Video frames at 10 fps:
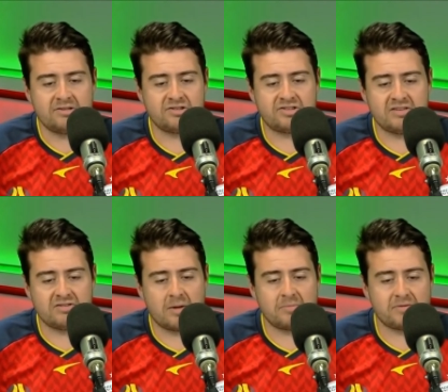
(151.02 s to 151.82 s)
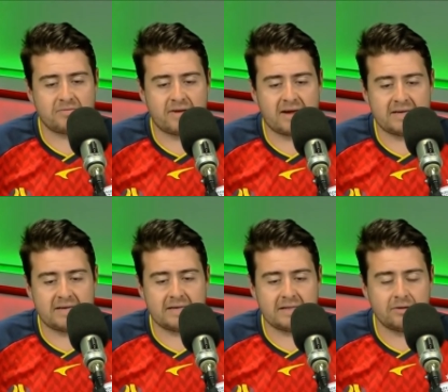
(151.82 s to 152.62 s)
just in terms of
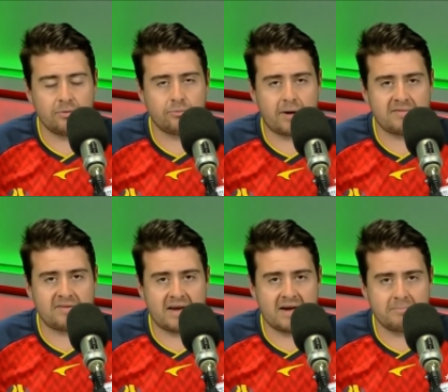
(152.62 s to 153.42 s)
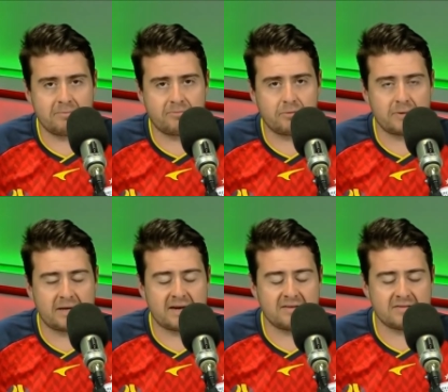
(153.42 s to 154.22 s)
a little rundown before we
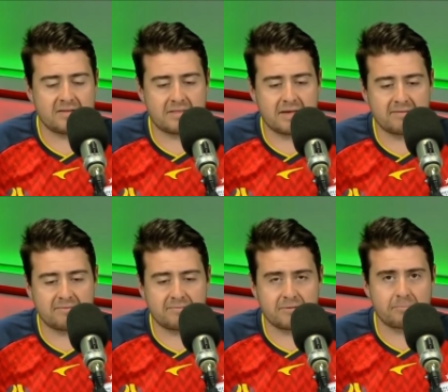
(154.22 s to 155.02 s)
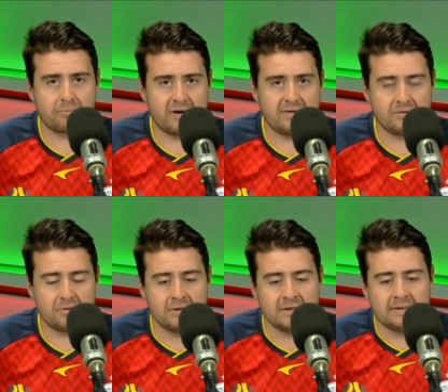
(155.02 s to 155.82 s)
get into the thick of it for the
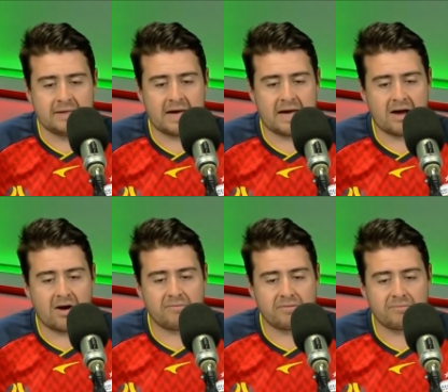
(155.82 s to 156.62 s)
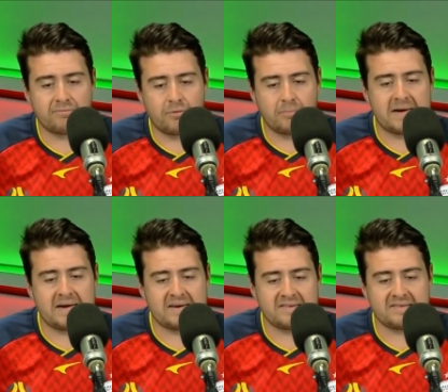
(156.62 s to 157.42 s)
preview. Uh, over the four
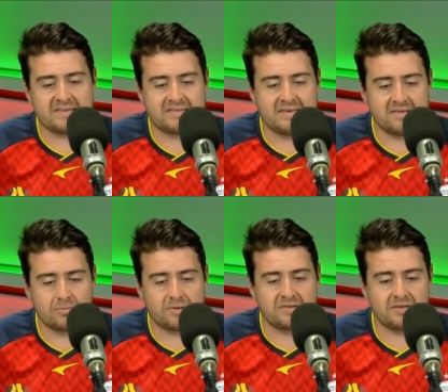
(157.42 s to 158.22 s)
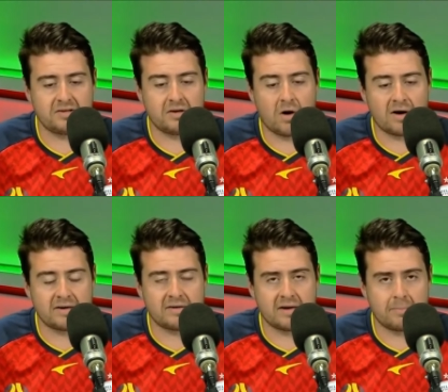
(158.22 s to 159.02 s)
meetings since Western
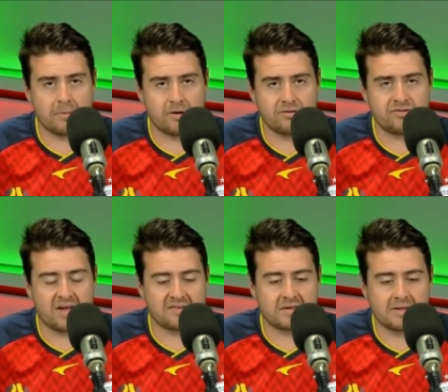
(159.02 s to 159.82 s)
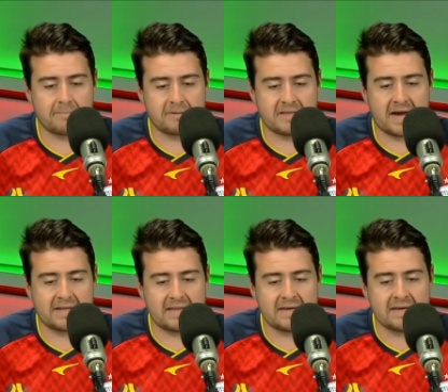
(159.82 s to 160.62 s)
United emerged as a club in the A
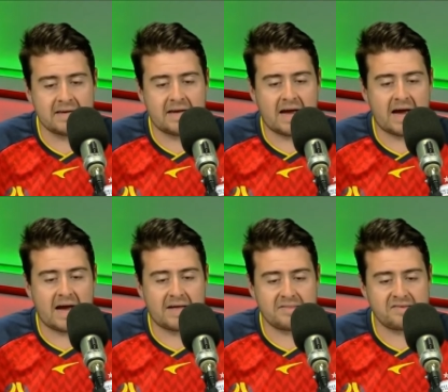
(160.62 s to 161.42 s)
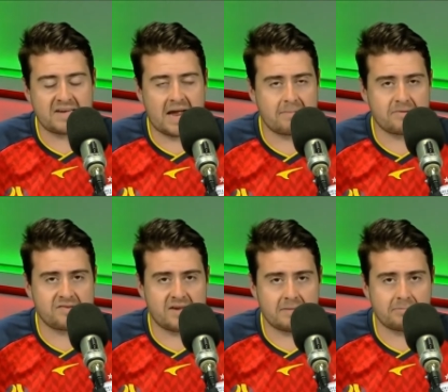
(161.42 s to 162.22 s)
League, uh, this game has
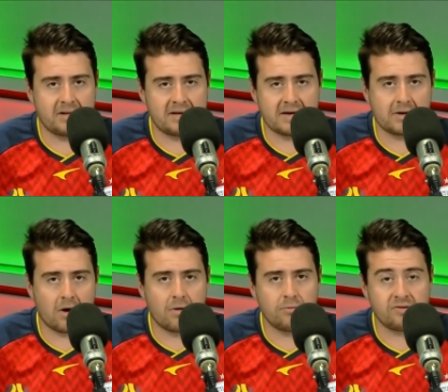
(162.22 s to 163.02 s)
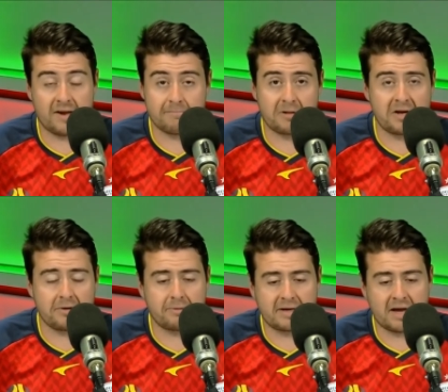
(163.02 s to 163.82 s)
seen plenty of goals and plenty
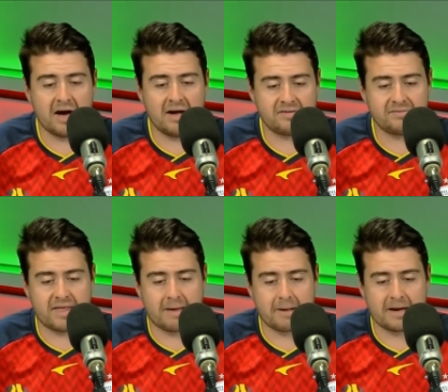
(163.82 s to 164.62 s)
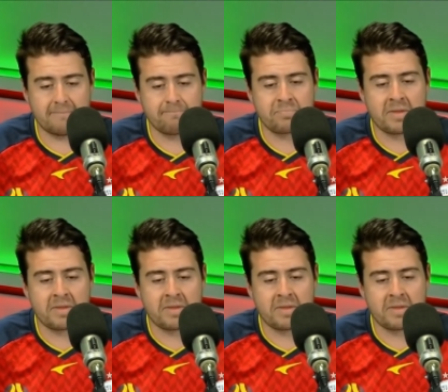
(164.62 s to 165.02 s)
of red cards for that matter